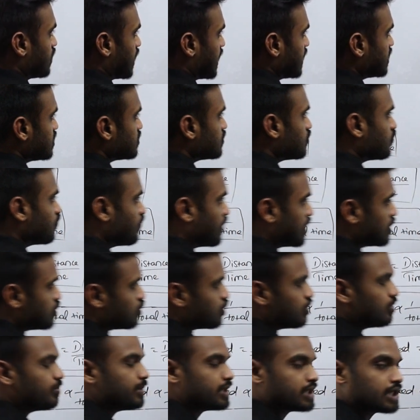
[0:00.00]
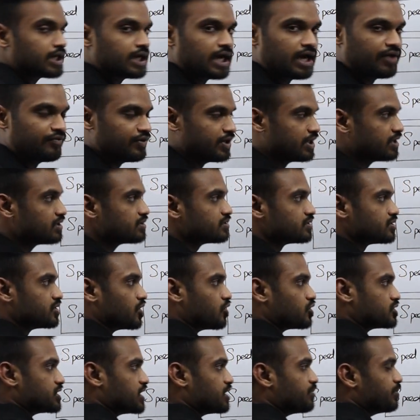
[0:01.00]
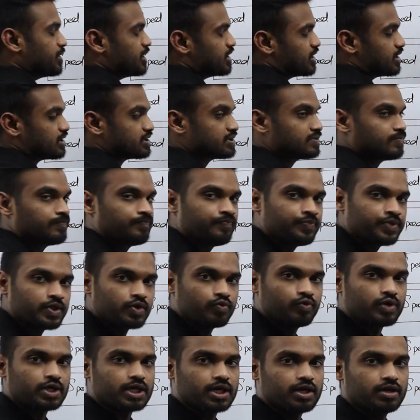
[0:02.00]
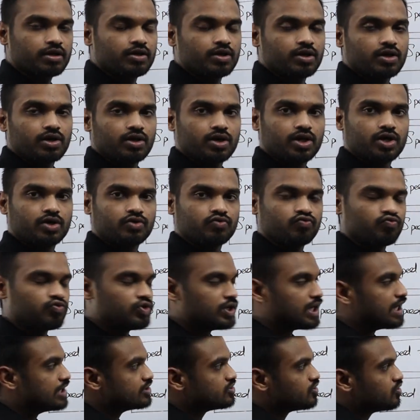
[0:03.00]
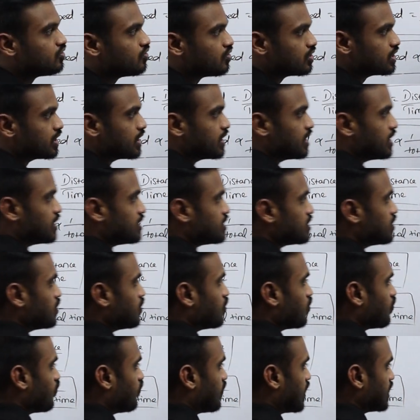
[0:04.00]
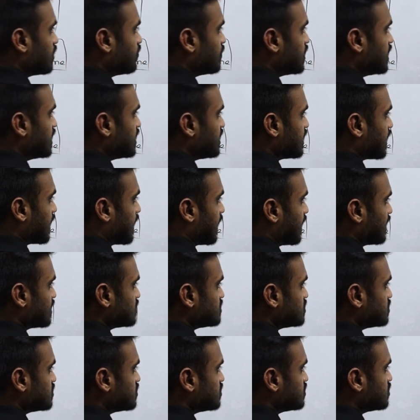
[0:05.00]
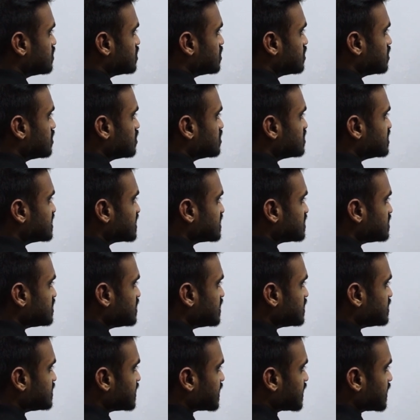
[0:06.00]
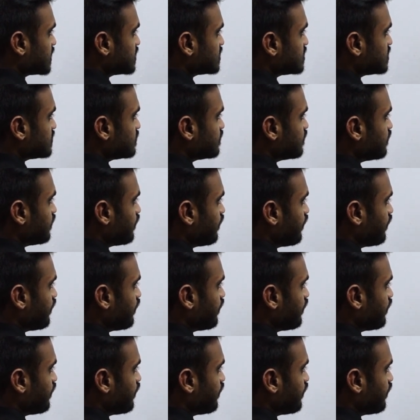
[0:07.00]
right? 1 kilometer having 1000 meters. Okay, now we also know that 1 minute has 60 seconds.